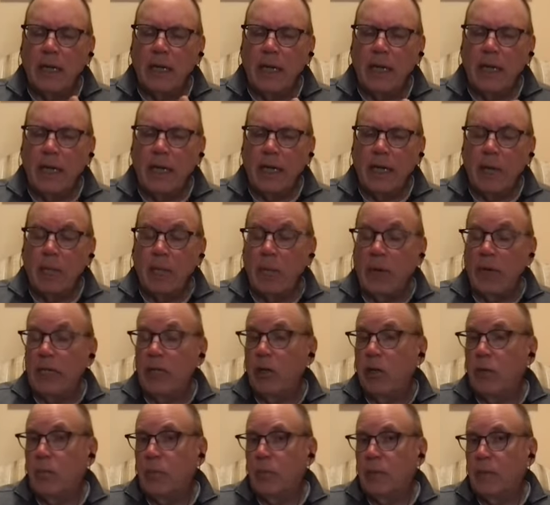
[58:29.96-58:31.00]
and it might
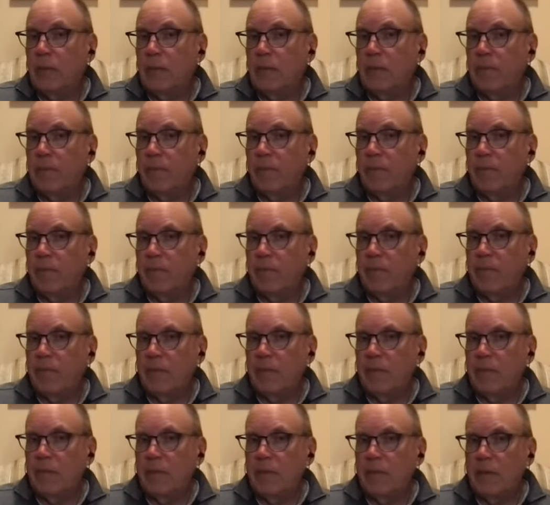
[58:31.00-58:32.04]
open
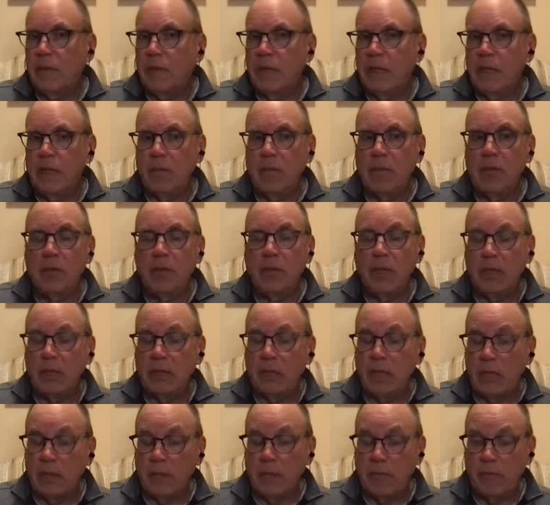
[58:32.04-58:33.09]
and it, you might
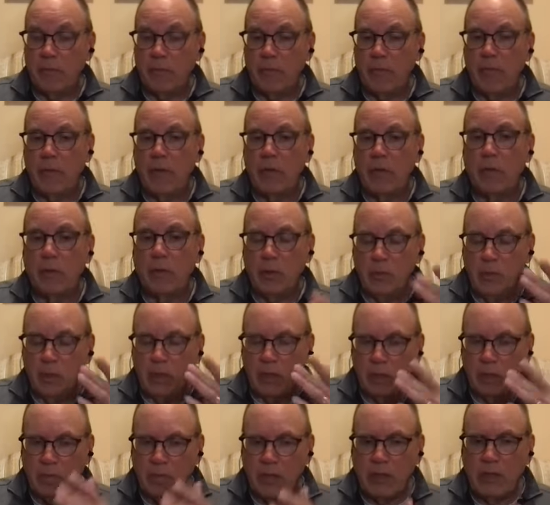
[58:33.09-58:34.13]
kind of uh, you,
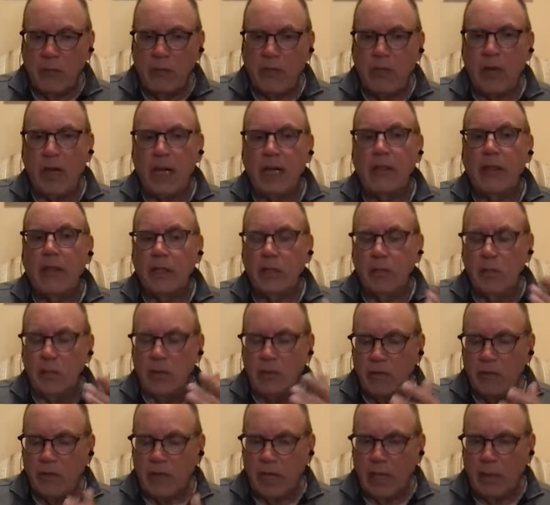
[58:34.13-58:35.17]
you might find that you
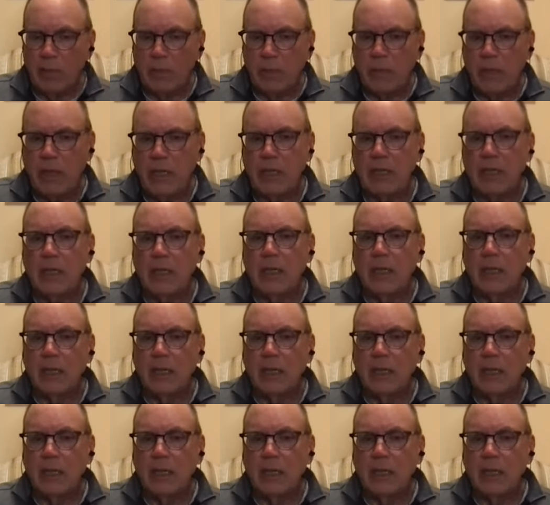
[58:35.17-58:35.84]
develop like